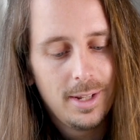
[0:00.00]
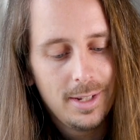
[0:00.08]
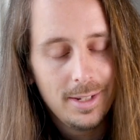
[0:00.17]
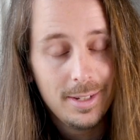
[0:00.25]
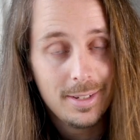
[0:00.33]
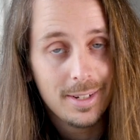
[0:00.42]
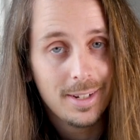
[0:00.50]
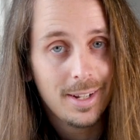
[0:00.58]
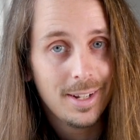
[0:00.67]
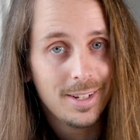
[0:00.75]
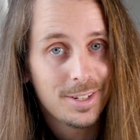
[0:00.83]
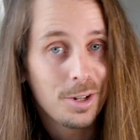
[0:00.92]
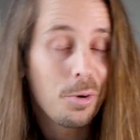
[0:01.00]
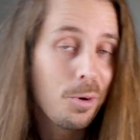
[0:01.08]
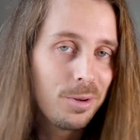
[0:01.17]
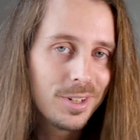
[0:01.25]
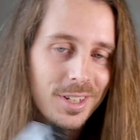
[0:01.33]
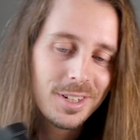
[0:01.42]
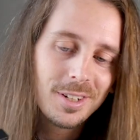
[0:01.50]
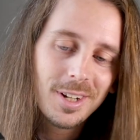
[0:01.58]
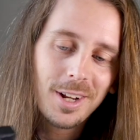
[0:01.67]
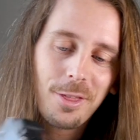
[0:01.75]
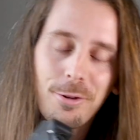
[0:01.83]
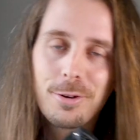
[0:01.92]
is uh, so old it's still
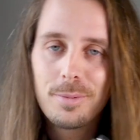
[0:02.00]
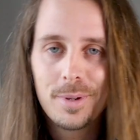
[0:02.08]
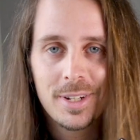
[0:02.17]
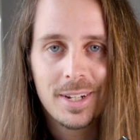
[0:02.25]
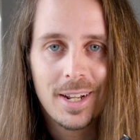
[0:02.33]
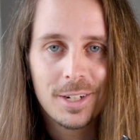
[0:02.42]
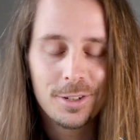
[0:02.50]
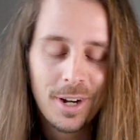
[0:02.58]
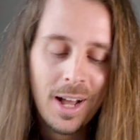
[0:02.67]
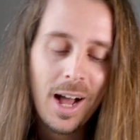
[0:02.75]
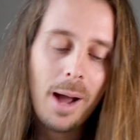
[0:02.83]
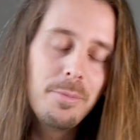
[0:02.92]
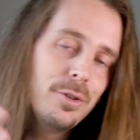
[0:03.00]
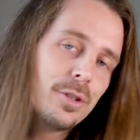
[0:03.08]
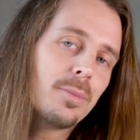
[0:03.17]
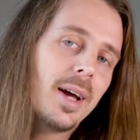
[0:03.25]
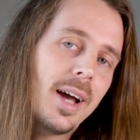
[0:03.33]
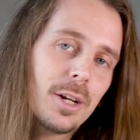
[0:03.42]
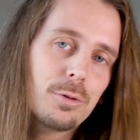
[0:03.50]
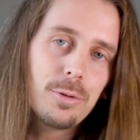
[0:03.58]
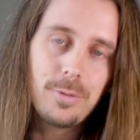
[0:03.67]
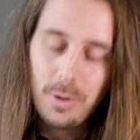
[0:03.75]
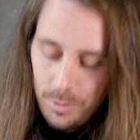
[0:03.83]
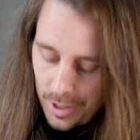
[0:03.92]
got a thirty pin connector. I'm using my
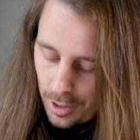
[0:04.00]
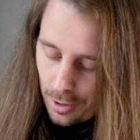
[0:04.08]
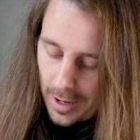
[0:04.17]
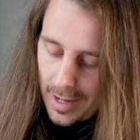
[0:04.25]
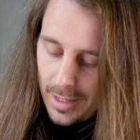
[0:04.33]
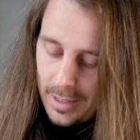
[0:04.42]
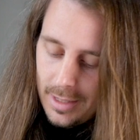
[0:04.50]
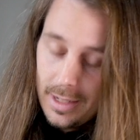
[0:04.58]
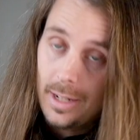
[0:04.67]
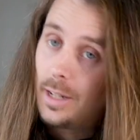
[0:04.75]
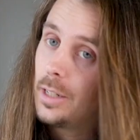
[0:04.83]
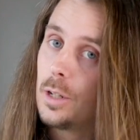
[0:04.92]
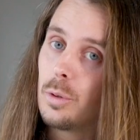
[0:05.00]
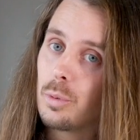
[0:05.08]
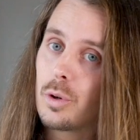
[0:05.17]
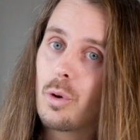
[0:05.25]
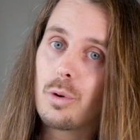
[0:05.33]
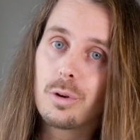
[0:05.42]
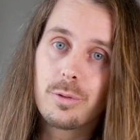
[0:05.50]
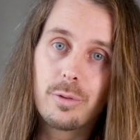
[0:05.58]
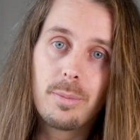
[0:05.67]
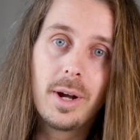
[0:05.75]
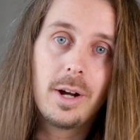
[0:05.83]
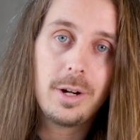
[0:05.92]
actual phone here as a, a little recorder
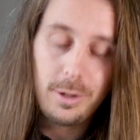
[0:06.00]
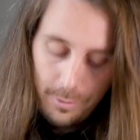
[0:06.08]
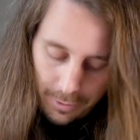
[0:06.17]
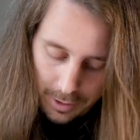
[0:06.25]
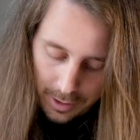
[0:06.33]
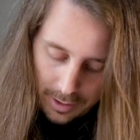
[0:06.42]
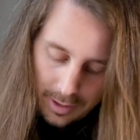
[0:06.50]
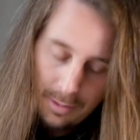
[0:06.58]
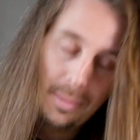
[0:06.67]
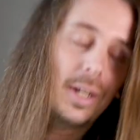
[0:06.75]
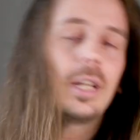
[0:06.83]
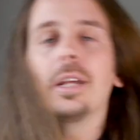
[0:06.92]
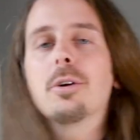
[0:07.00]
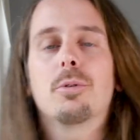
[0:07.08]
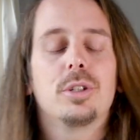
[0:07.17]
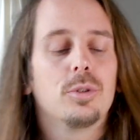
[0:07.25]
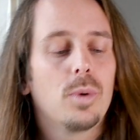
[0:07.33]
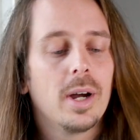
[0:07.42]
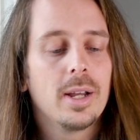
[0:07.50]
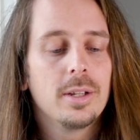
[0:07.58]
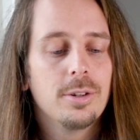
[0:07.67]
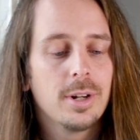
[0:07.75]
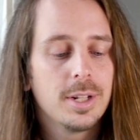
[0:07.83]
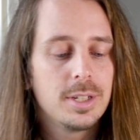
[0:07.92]
for my audio for the, the mic here, which is why
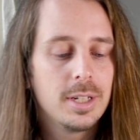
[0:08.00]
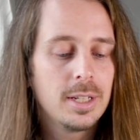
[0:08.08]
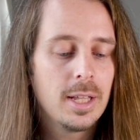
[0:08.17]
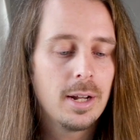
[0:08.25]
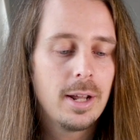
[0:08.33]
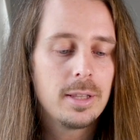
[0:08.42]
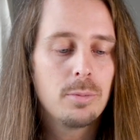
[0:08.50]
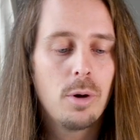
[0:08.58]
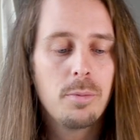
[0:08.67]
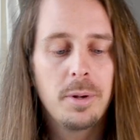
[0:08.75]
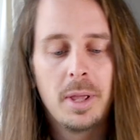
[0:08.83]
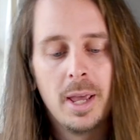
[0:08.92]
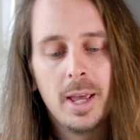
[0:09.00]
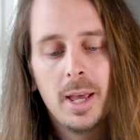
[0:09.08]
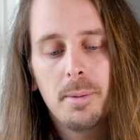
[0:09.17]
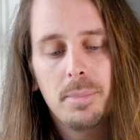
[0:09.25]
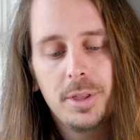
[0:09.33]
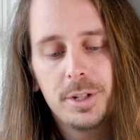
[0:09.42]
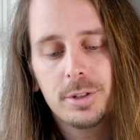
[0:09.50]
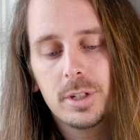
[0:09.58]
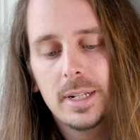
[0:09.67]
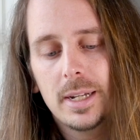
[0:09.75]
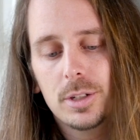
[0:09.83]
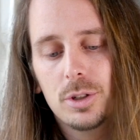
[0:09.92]
you're not seeing that at the moment. But this will
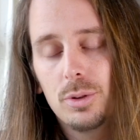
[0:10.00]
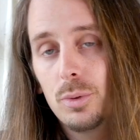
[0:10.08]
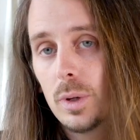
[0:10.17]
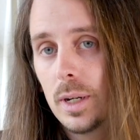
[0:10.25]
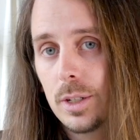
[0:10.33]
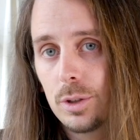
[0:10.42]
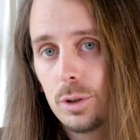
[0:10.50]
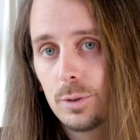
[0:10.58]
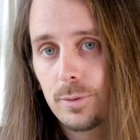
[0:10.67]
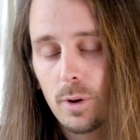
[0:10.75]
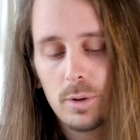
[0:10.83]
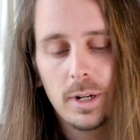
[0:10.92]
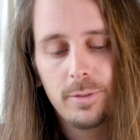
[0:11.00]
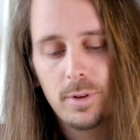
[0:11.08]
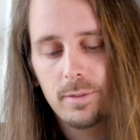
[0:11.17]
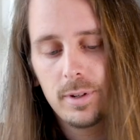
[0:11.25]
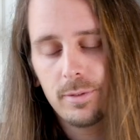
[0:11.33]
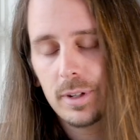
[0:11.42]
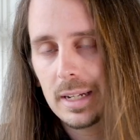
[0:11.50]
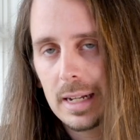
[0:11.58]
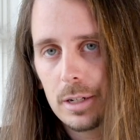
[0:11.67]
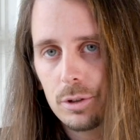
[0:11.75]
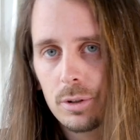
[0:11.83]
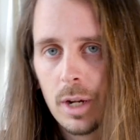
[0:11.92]
connect to, uh, to your phone, and if you have a different
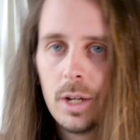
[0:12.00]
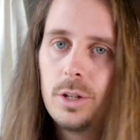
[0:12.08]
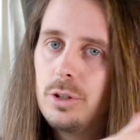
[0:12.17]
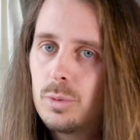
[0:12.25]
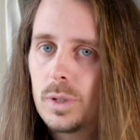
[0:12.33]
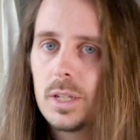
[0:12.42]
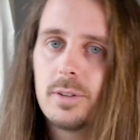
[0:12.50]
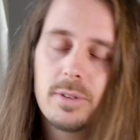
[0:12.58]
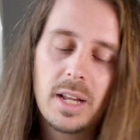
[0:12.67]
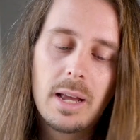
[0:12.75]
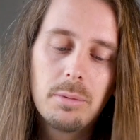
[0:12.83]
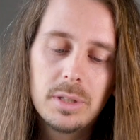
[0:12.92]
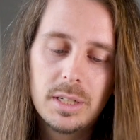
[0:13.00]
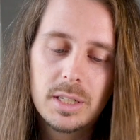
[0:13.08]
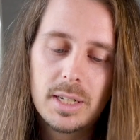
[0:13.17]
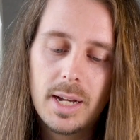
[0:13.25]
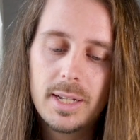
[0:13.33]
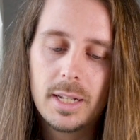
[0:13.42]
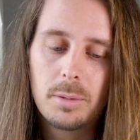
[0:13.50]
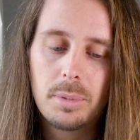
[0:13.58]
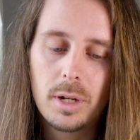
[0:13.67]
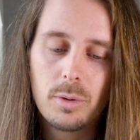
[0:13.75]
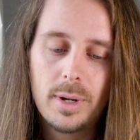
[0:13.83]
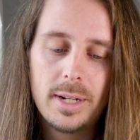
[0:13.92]
connector, use one of the different cables inside. That'll
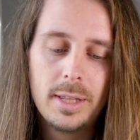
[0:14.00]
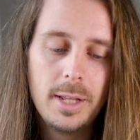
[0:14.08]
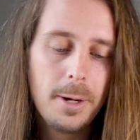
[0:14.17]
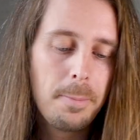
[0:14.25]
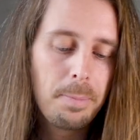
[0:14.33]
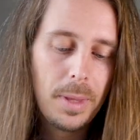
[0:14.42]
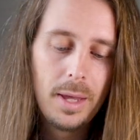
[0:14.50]
plug right in there.